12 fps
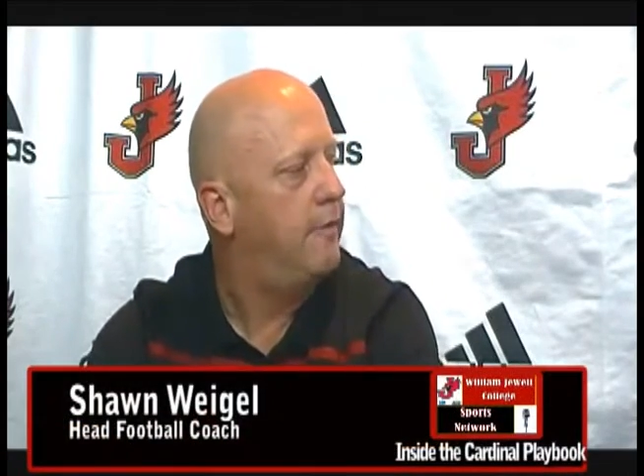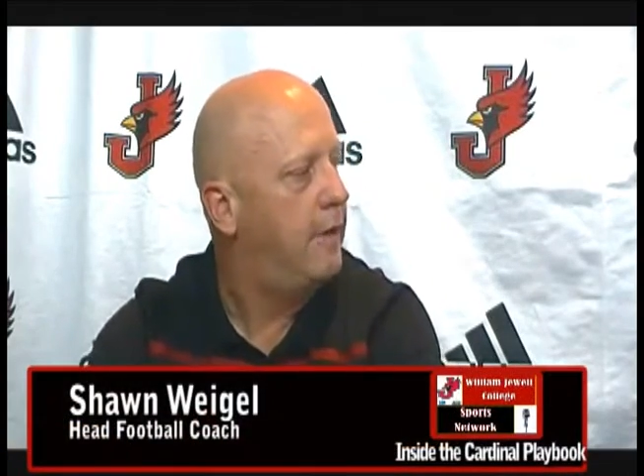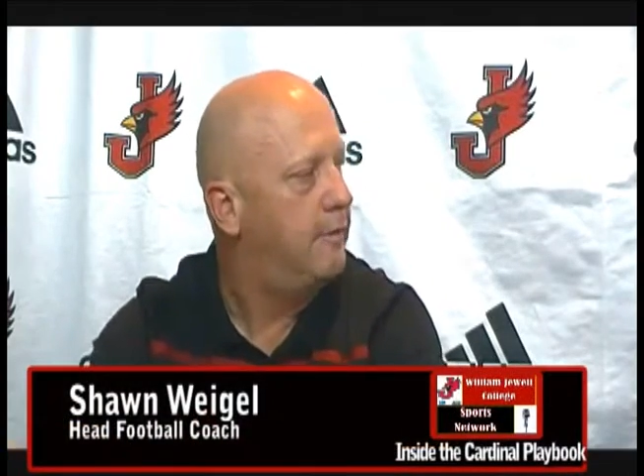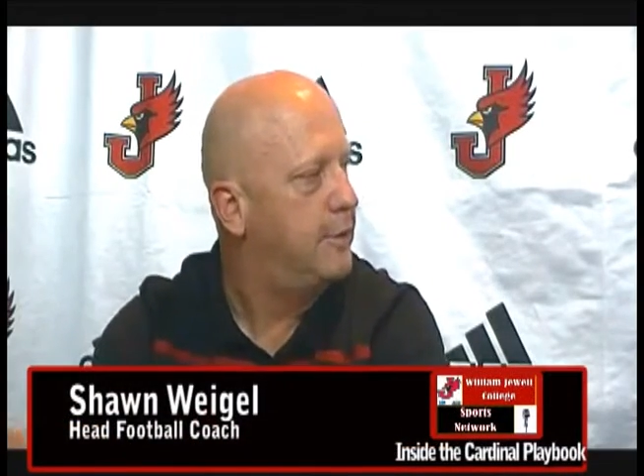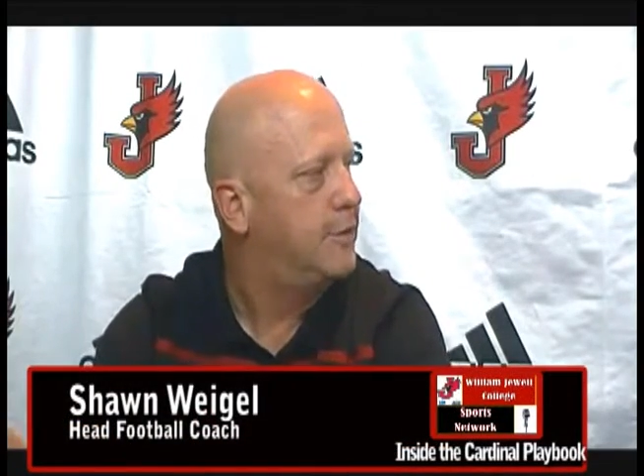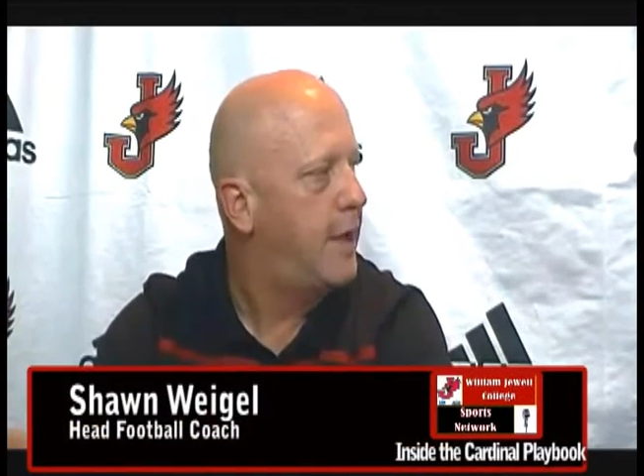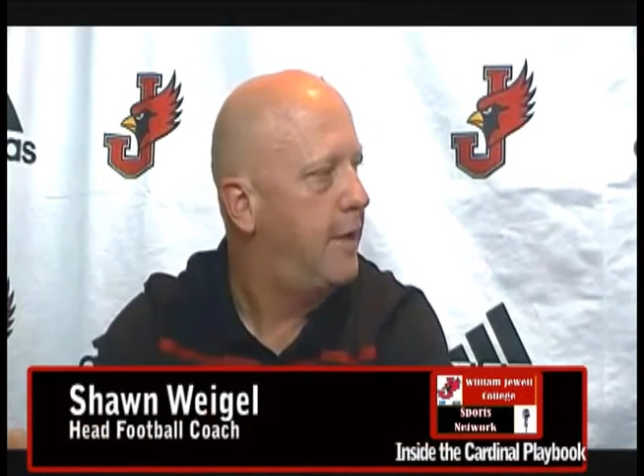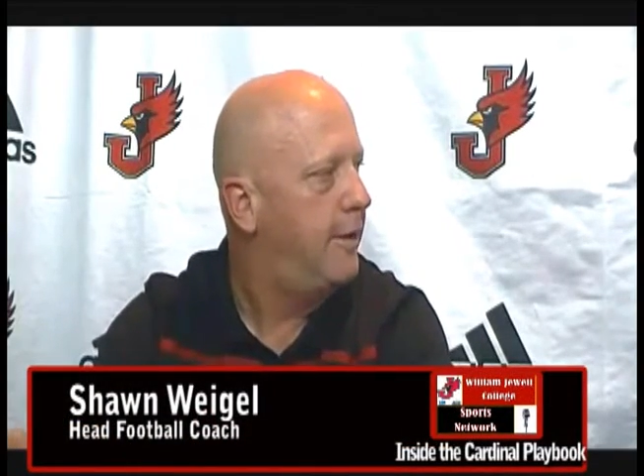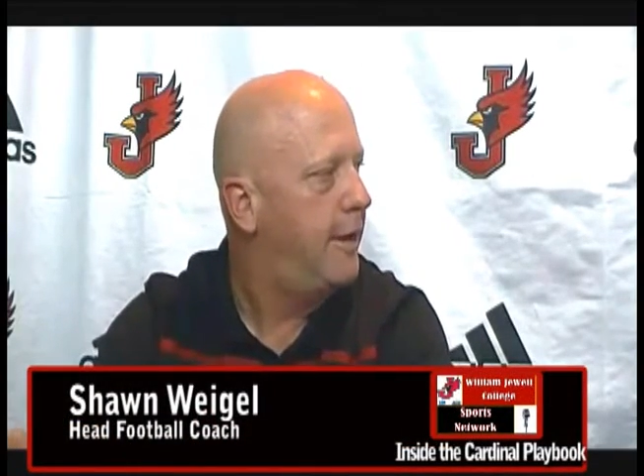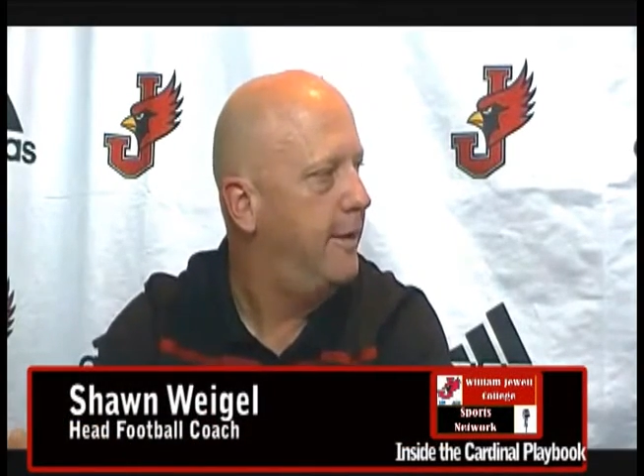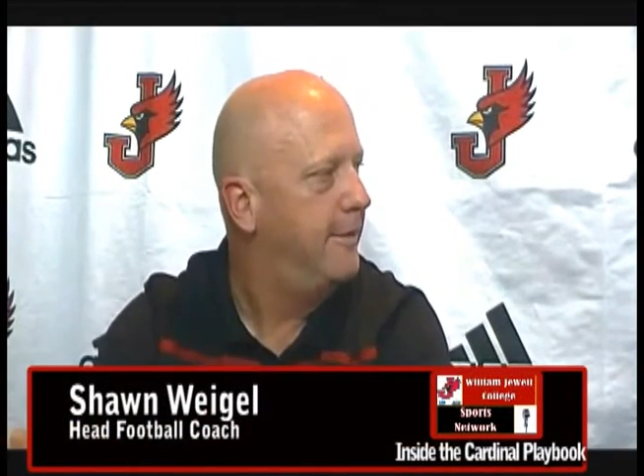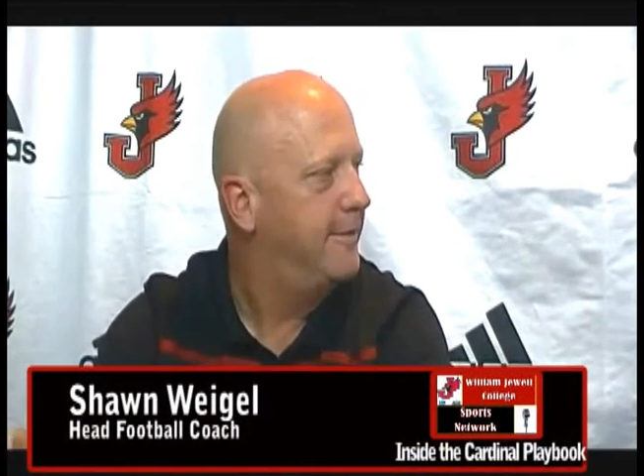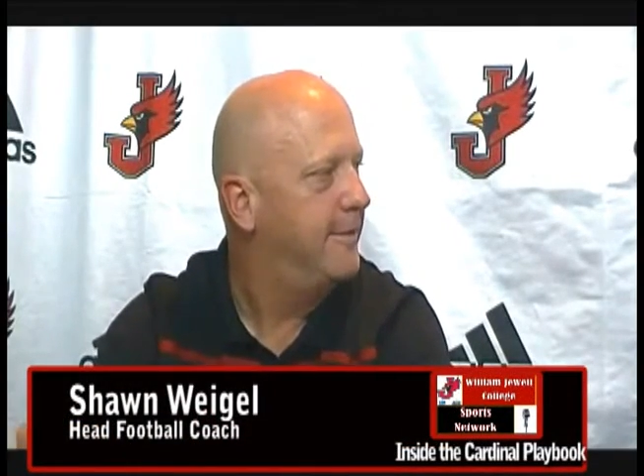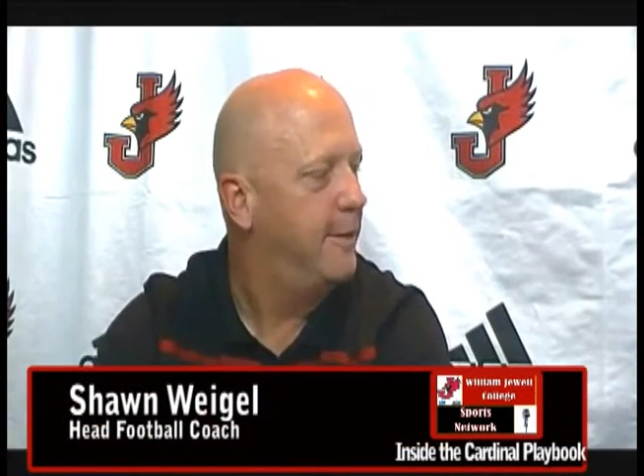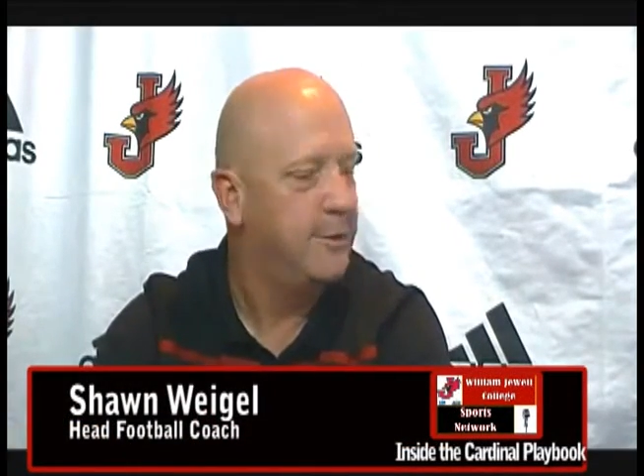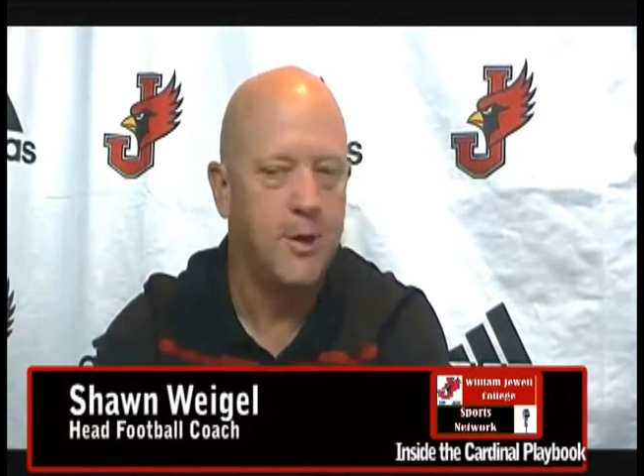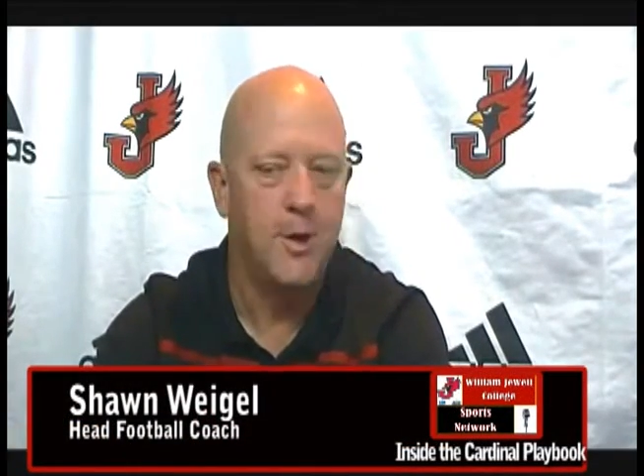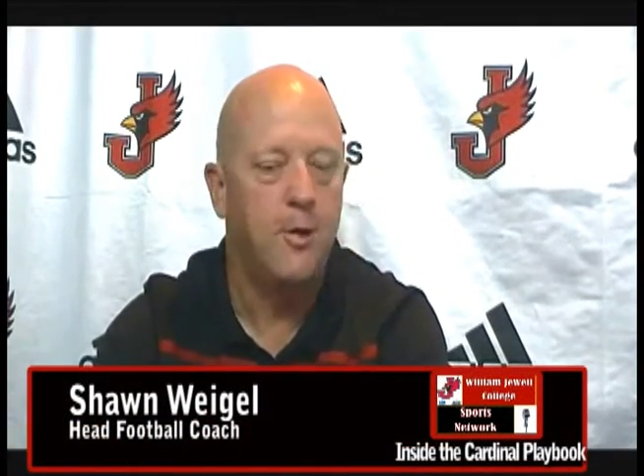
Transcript: we have every Saturday,